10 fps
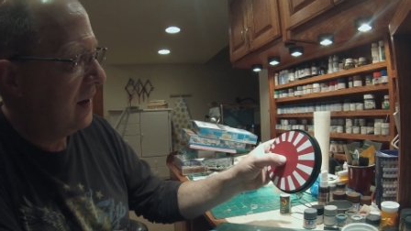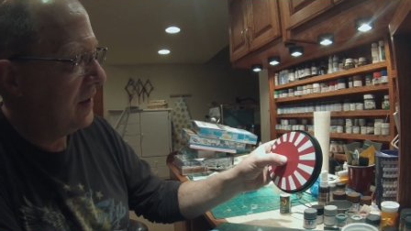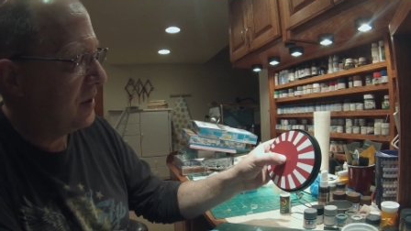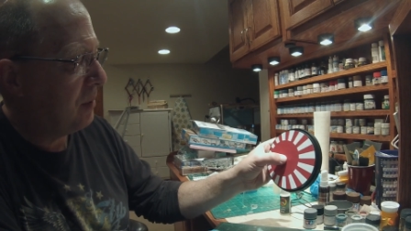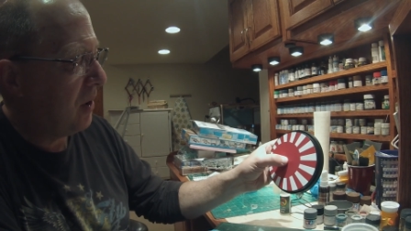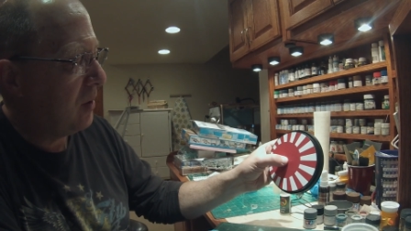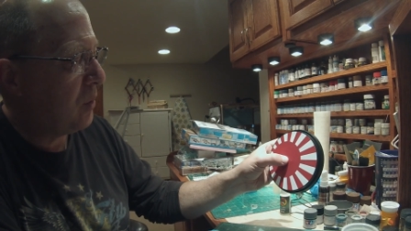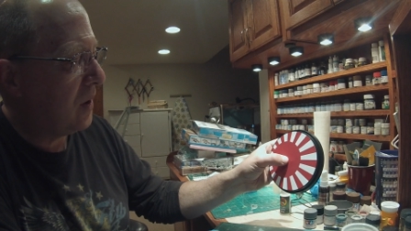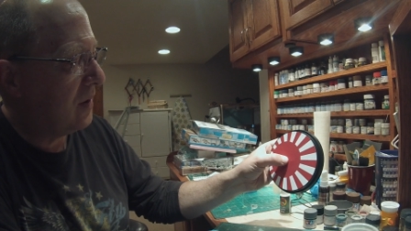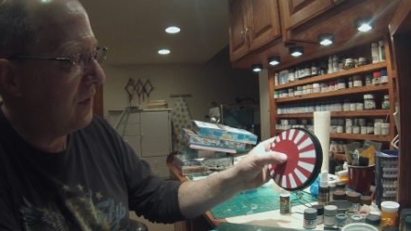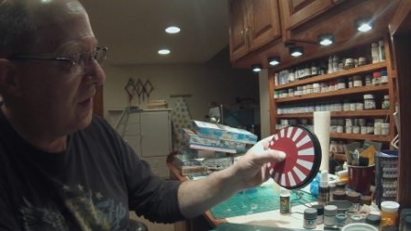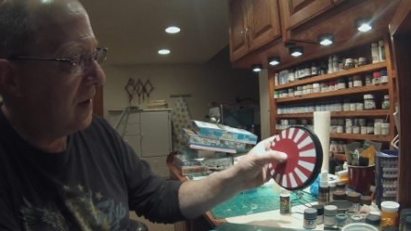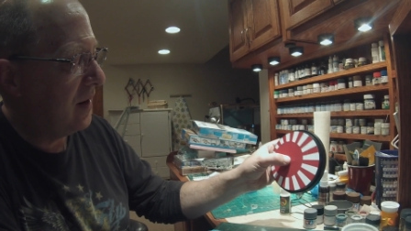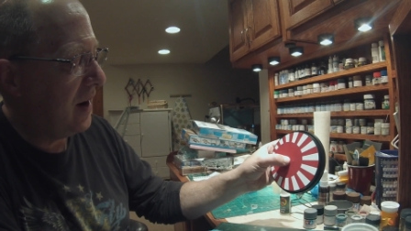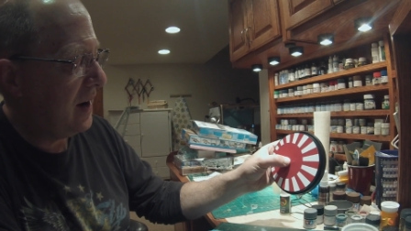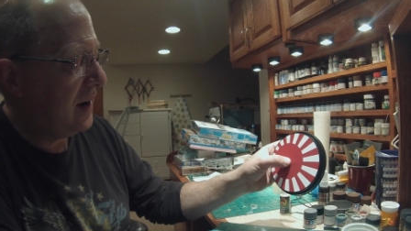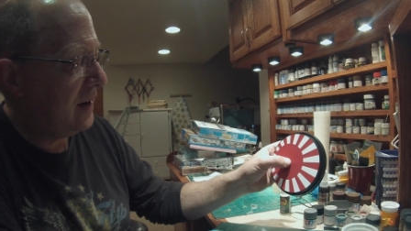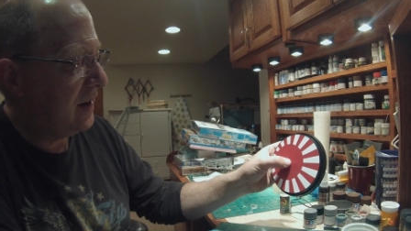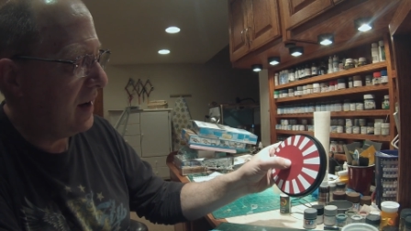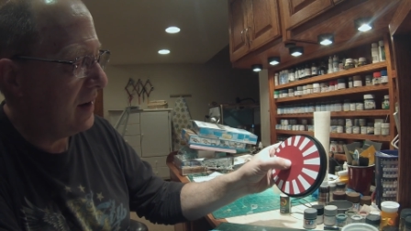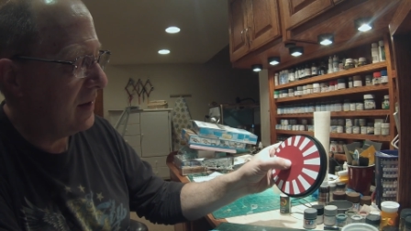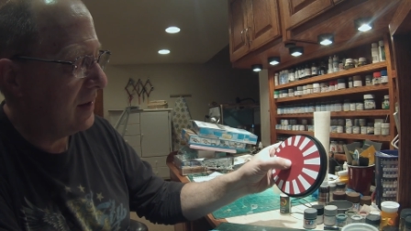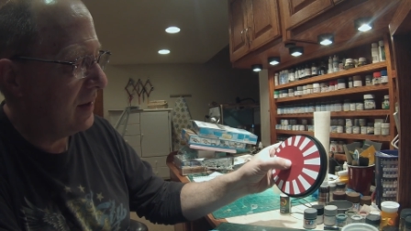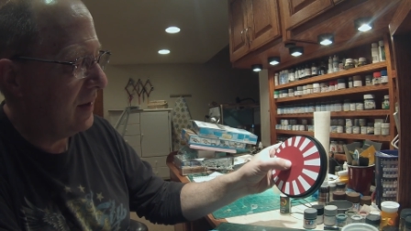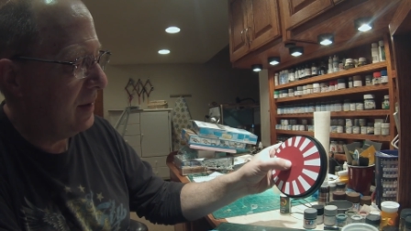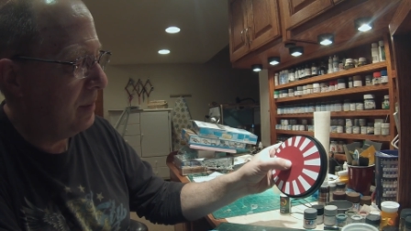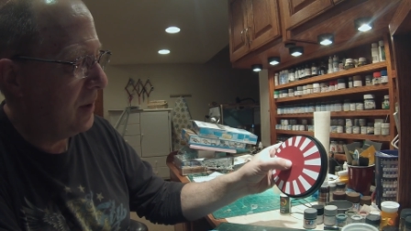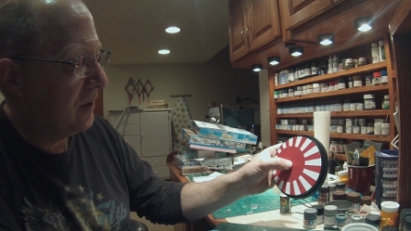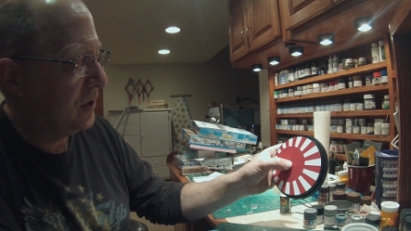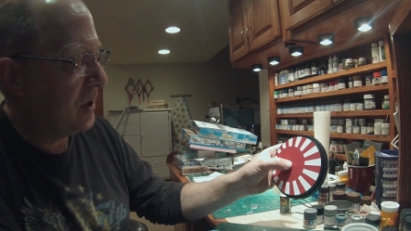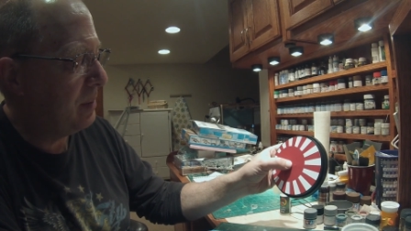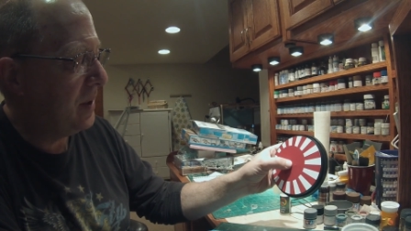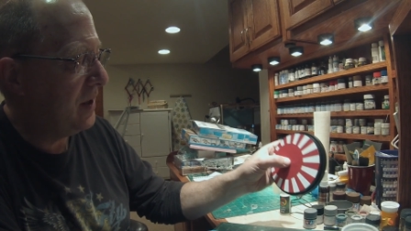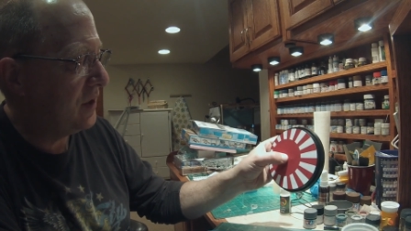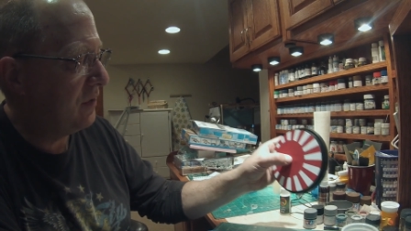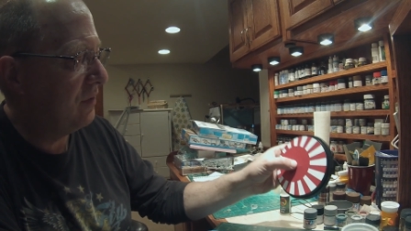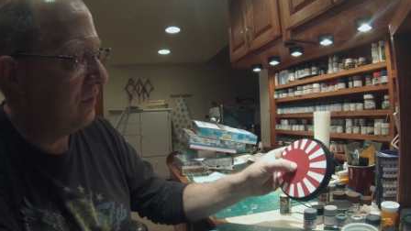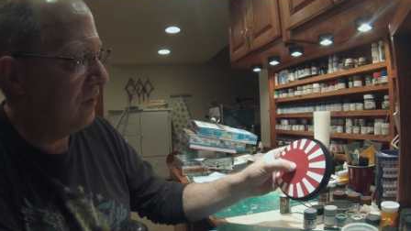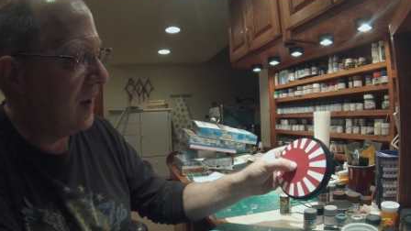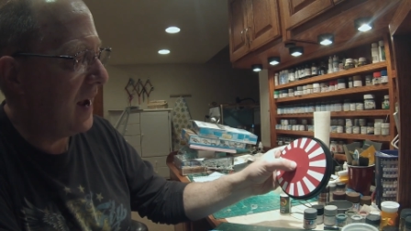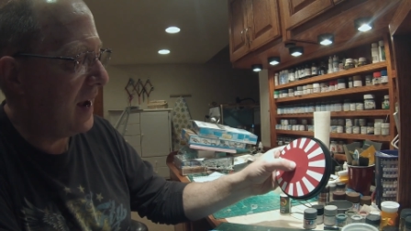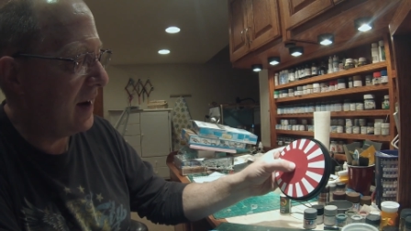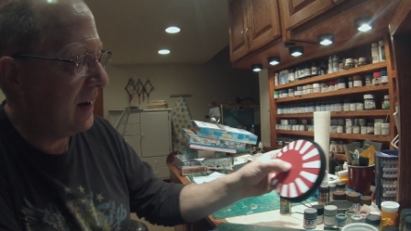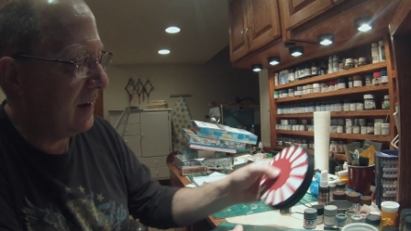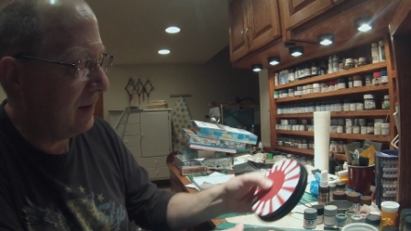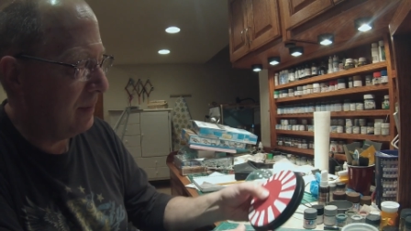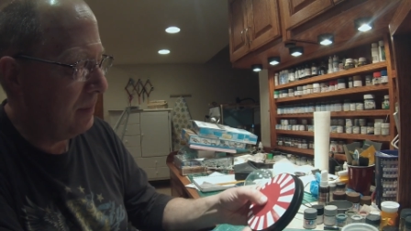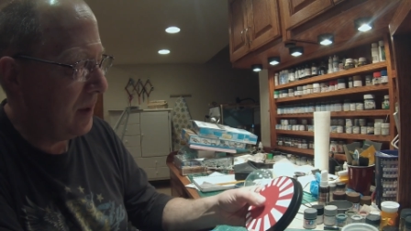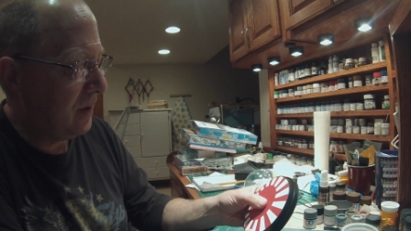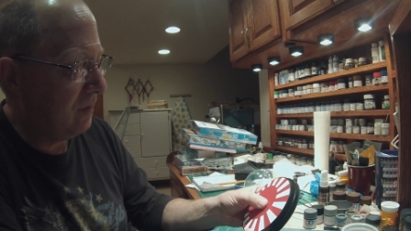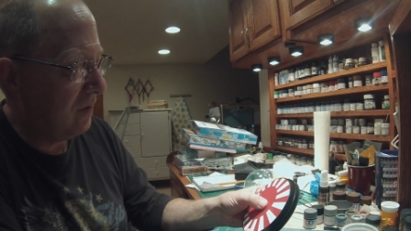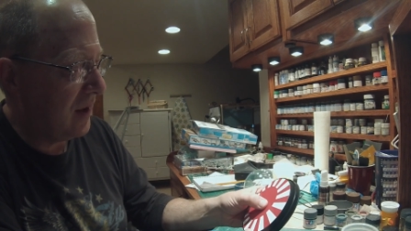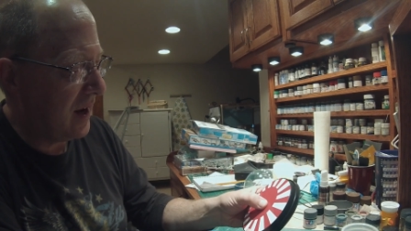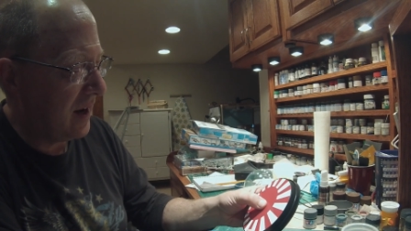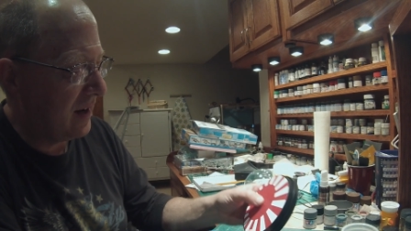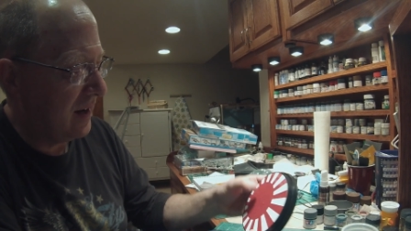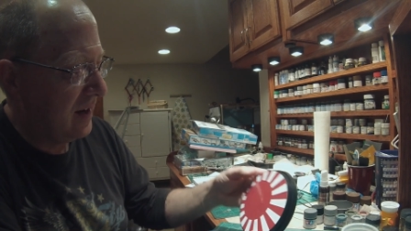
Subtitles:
some artwork for a Imperial Japanese flag, period flag,